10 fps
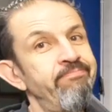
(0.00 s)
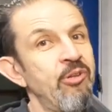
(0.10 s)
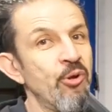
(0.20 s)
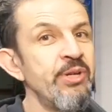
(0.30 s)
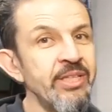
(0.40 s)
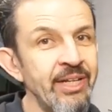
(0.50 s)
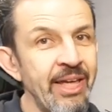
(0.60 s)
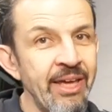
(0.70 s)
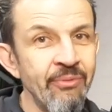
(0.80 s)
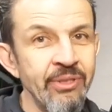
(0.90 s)
learning the
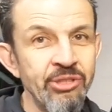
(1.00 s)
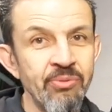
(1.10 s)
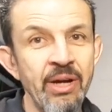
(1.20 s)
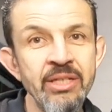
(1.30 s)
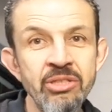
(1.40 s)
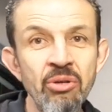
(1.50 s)
language, right?